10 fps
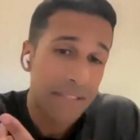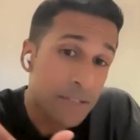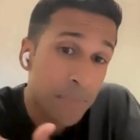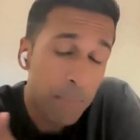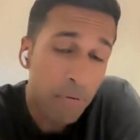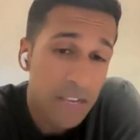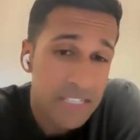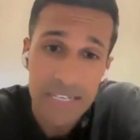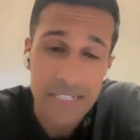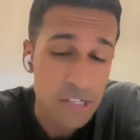But that's my
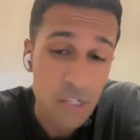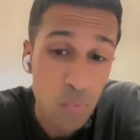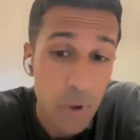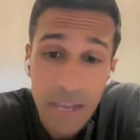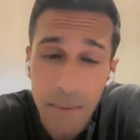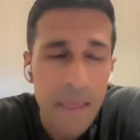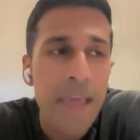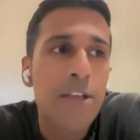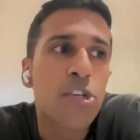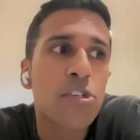process, is just wake up.
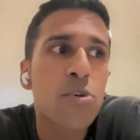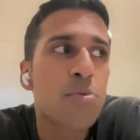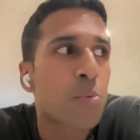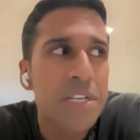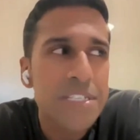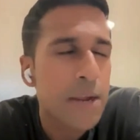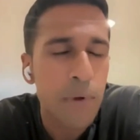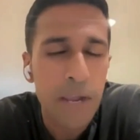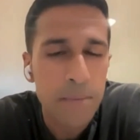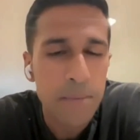It's also the reason
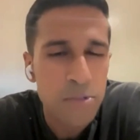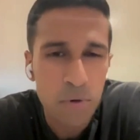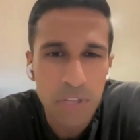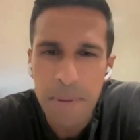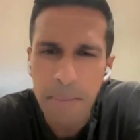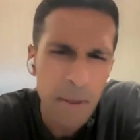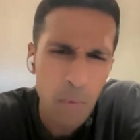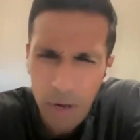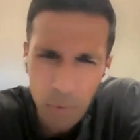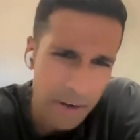I wake up so early. People
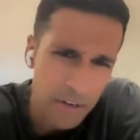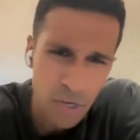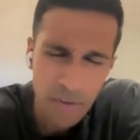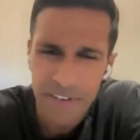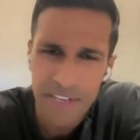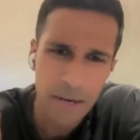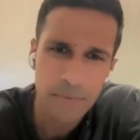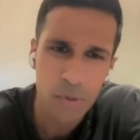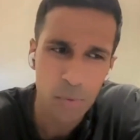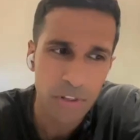are like, why do writers often get
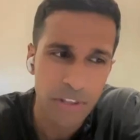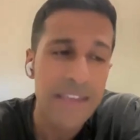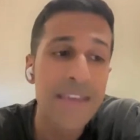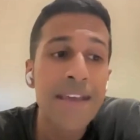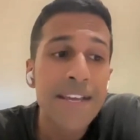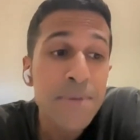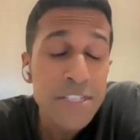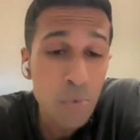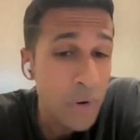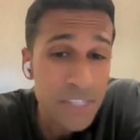up so early? It's
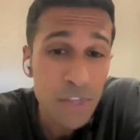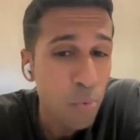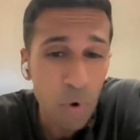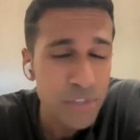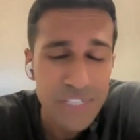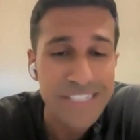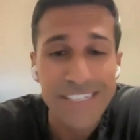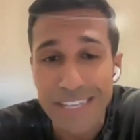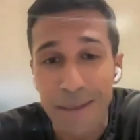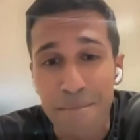because the rest of the world is
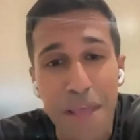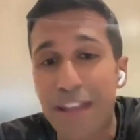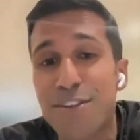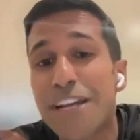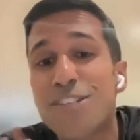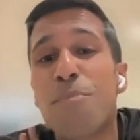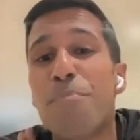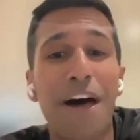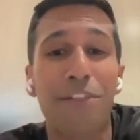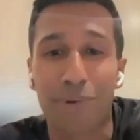asleep and you guys
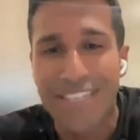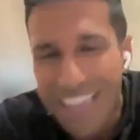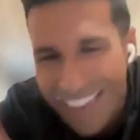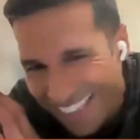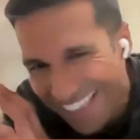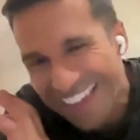don't bother us.